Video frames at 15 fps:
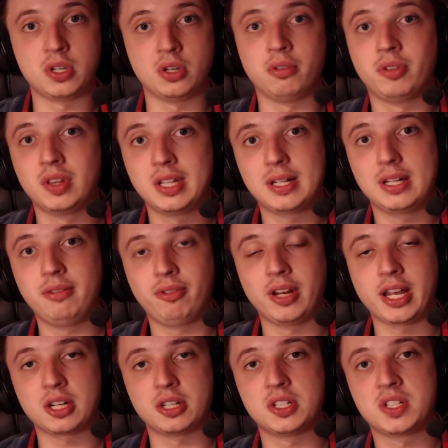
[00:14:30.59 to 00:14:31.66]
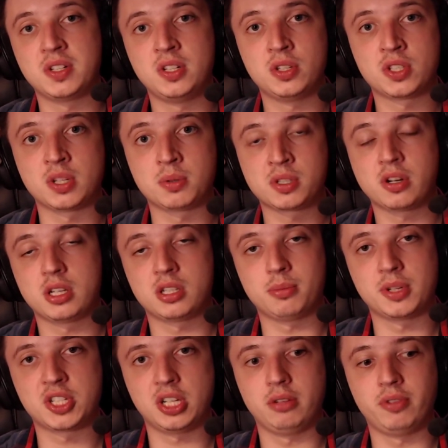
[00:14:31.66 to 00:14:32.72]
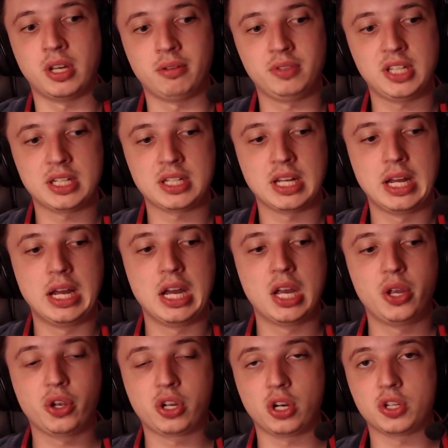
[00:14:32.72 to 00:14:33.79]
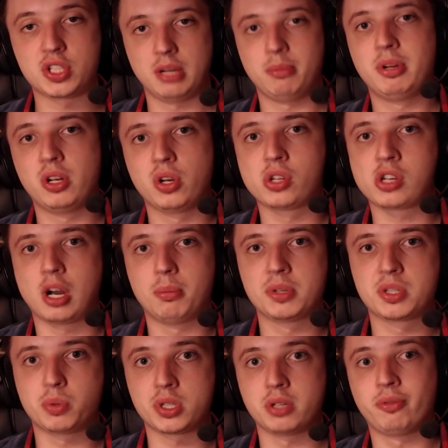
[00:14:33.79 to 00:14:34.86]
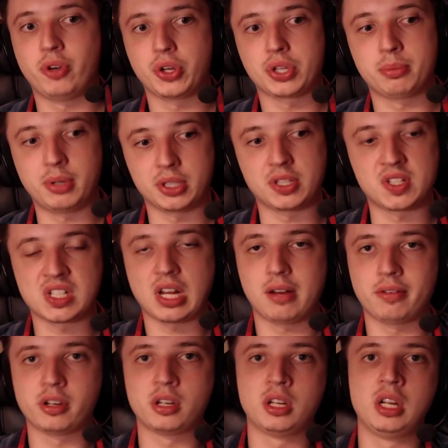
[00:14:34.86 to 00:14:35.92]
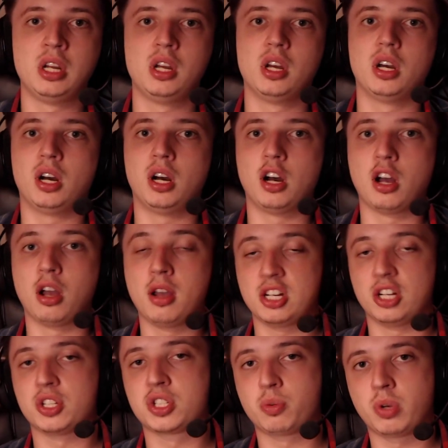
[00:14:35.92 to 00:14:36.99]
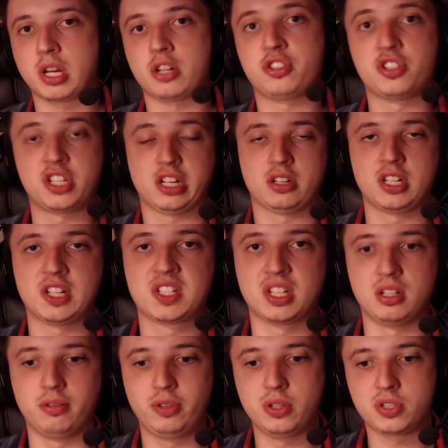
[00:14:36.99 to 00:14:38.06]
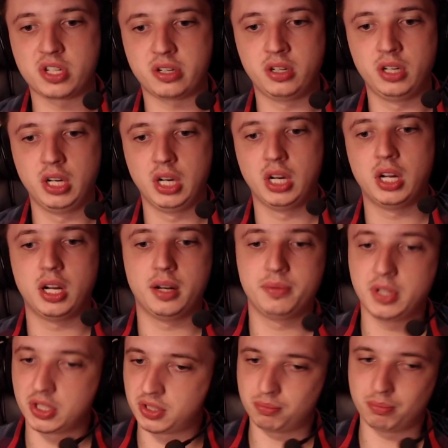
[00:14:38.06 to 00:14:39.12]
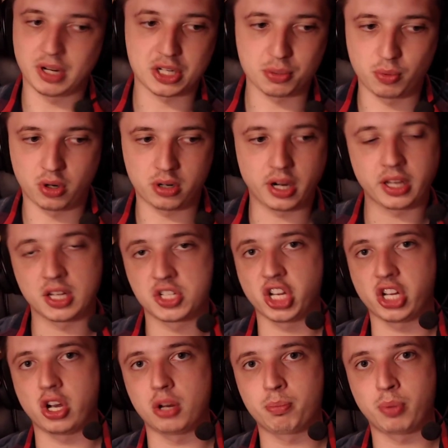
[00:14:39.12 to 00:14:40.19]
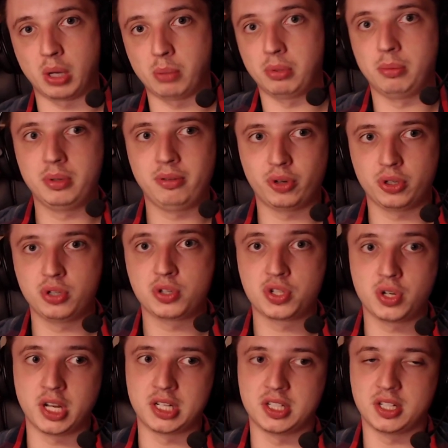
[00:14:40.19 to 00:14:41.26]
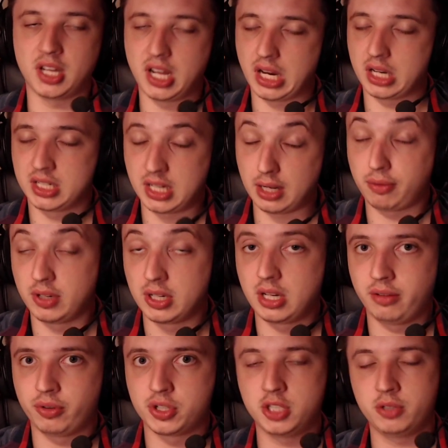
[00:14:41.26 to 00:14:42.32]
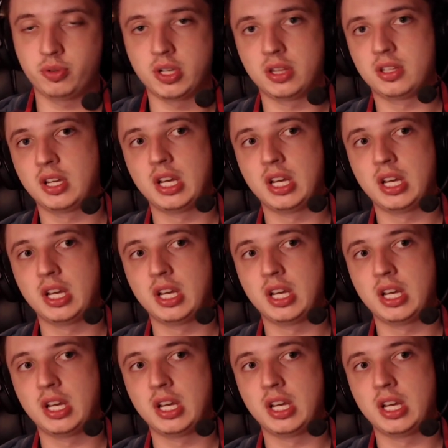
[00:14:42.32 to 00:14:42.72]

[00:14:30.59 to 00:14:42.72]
If you did, leave a like on the video, subscribe to my channel if you haven't yet. You can also let me know in the comments what you thought about this cover, and also what I should check out next in the future. There's much more I can check out probably for Yuju and definitely for GFRIEND.